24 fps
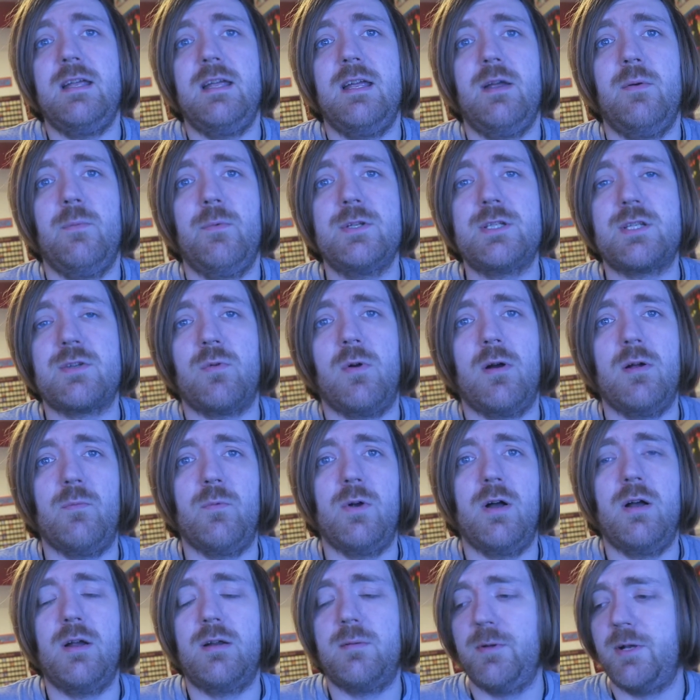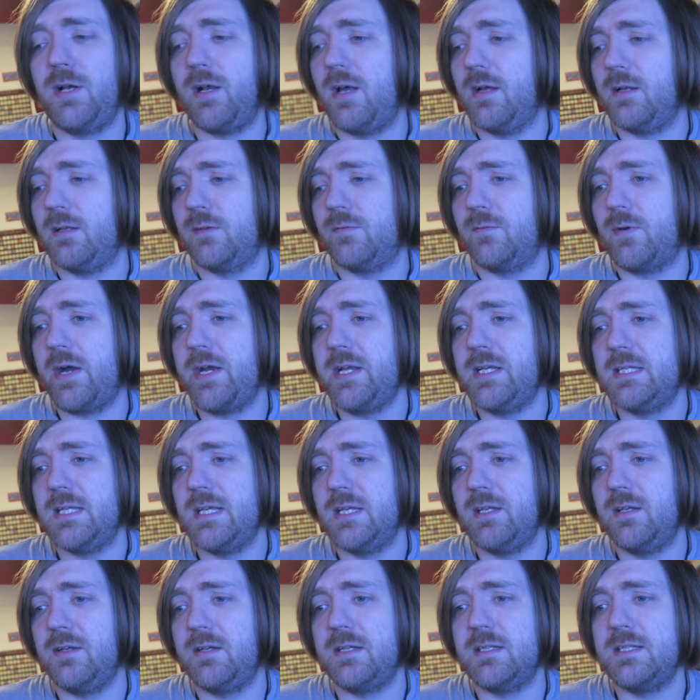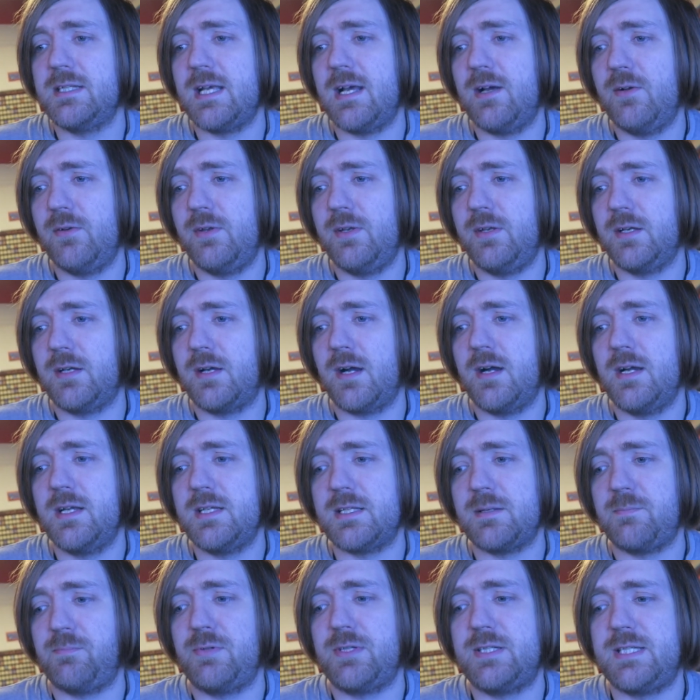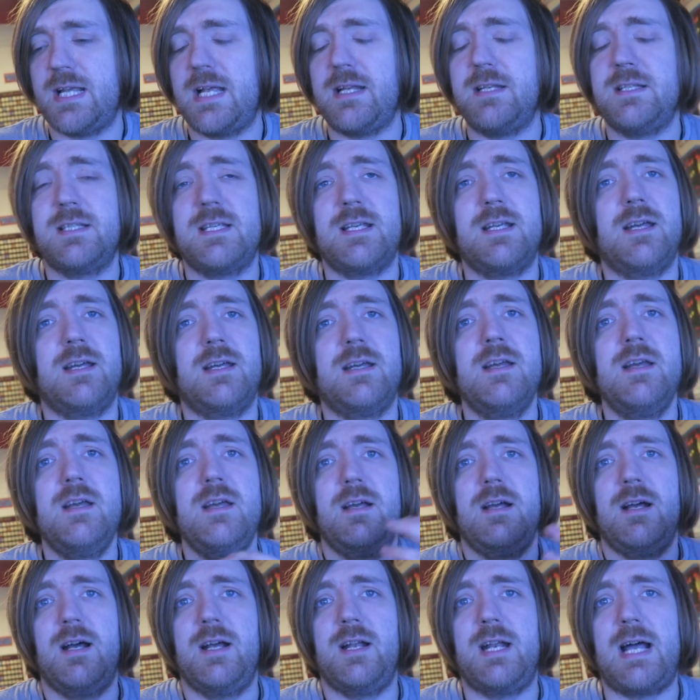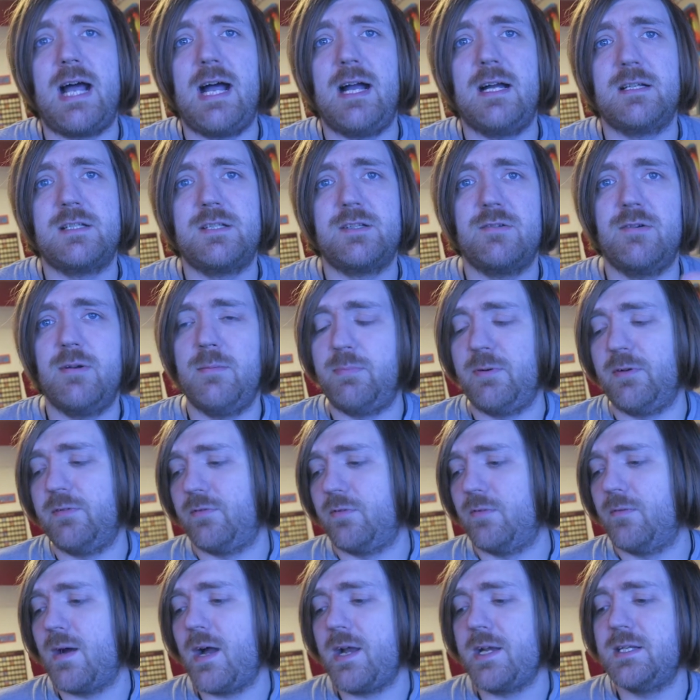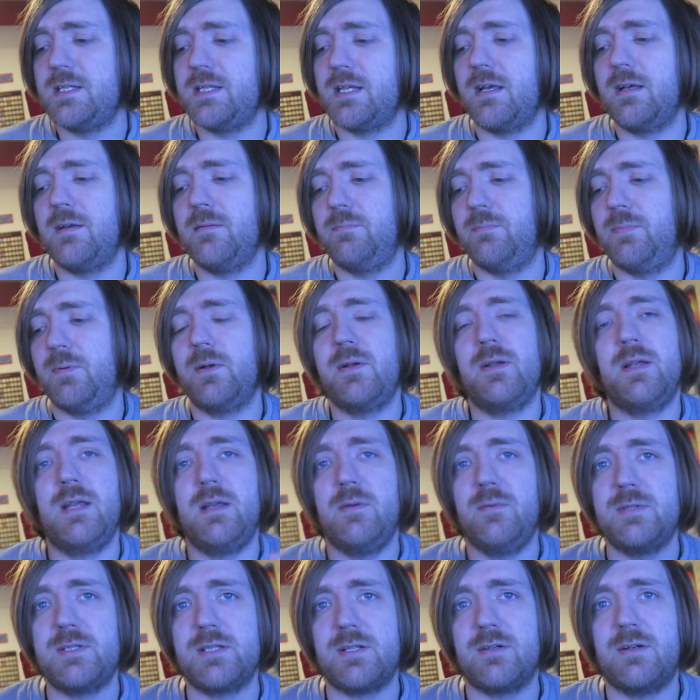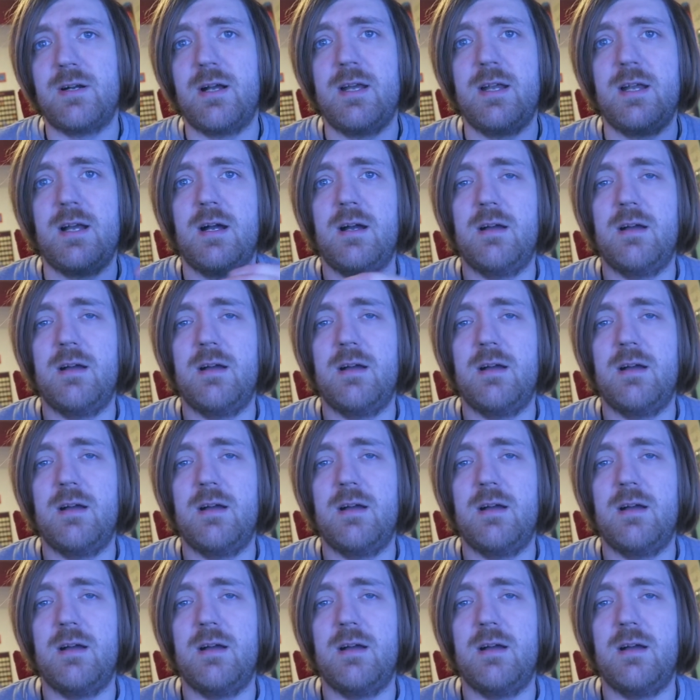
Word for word: It was quite workmanlike, the writing. You can tell that the guy is a presenter, an actor above a writer, but it was alright.